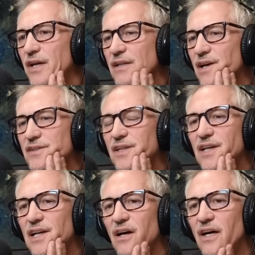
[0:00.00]
they I think
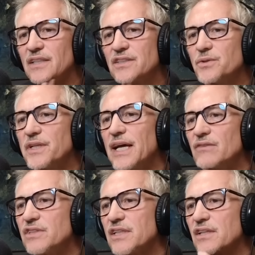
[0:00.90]
they like to
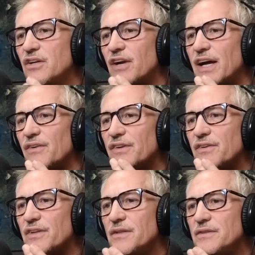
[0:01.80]
announce it in the ground,
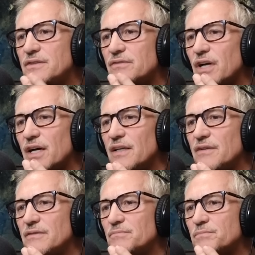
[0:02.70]
don't they? Right.
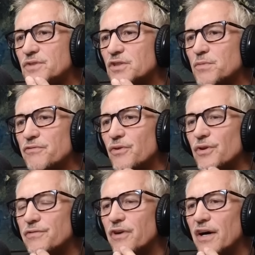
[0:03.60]
Yeah. Just
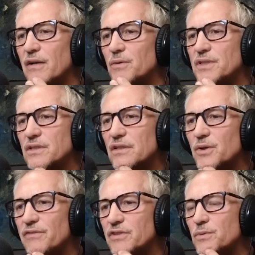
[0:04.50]
before the final whistle,
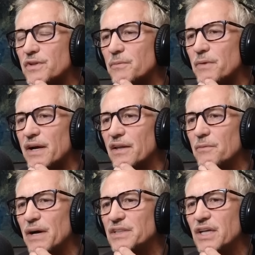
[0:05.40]
whoever's yeah. won the man of
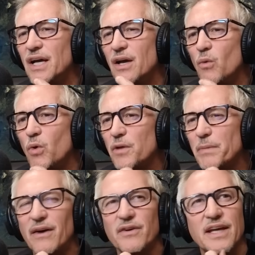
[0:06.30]
the match. What
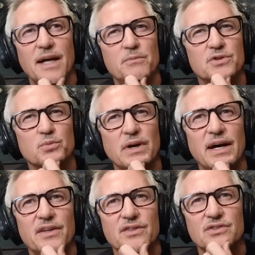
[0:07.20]
about games
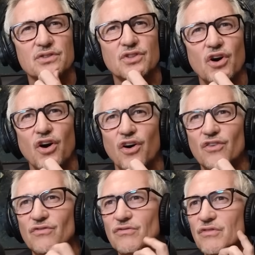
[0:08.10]
where there's not
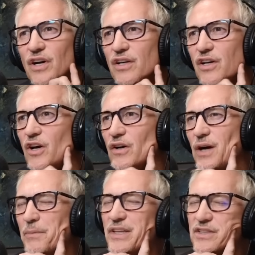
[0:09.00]
a,
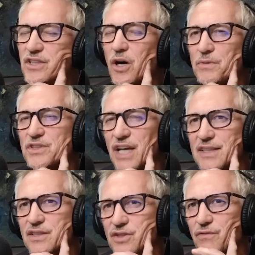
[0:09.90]
I mean, there's
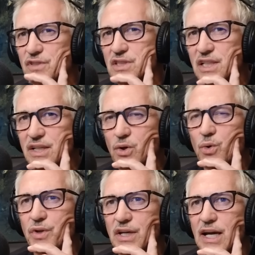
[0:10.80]
commentators obviously in
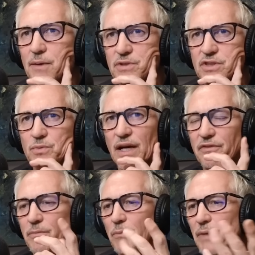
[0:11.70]
all the games because mm. we
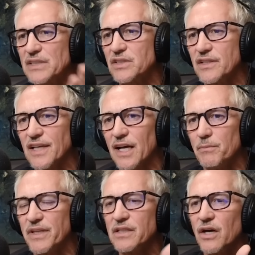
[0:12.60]
have them on Match of the Day,
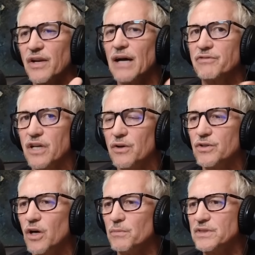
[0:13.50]
but they don't have
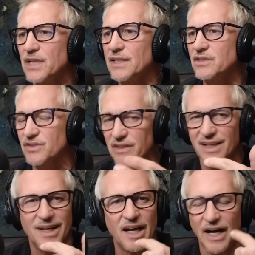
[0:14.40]
co-commentators. And
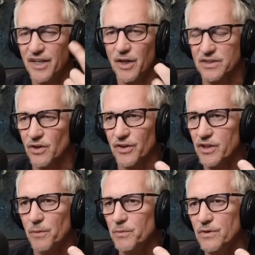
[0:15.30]
I know it's not the
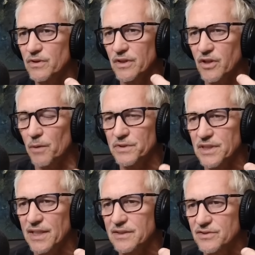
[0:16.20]
com- the
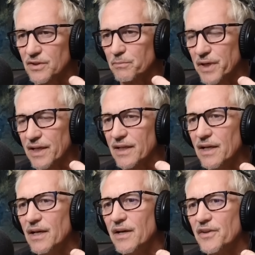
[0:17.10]
commentators that pick
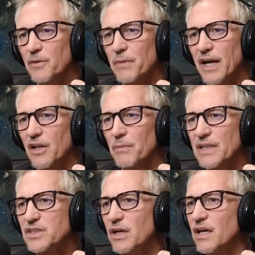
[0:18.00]
the man of the
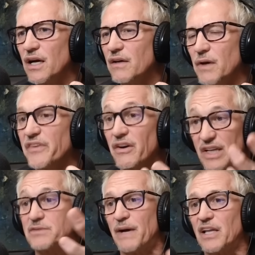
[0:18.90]
match, uh, and there
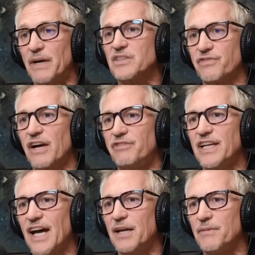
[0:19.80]
is man of the match for
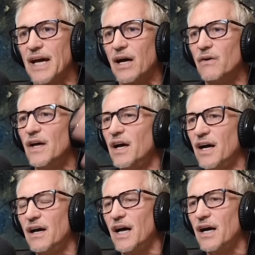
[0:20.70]
every game now.
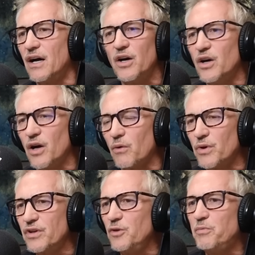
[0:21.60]
Mm. I
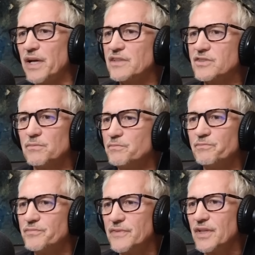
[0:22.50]
wonder who picks
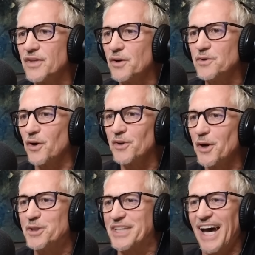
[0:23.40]
them in those on those